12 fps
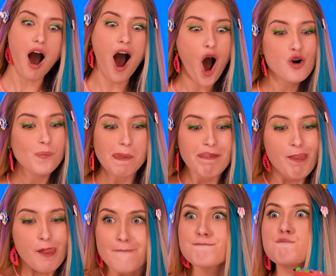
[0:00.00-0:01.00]
For chocolate!
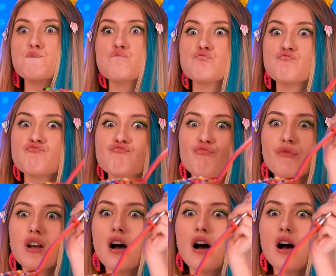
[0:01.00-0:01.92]
Get in there!